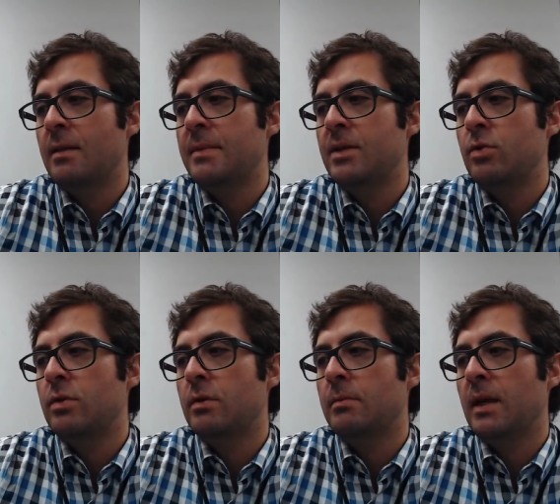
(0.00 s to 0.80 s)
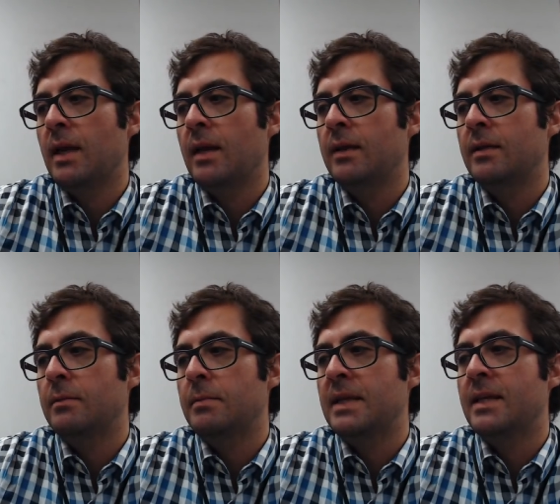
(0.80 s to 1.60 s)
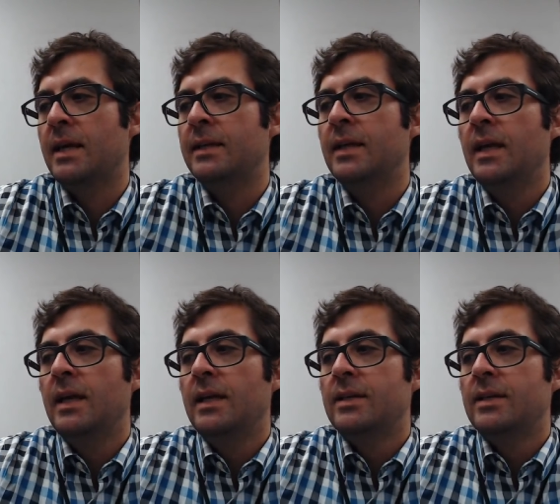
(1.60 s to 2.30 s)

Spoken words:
Let me do them and be done.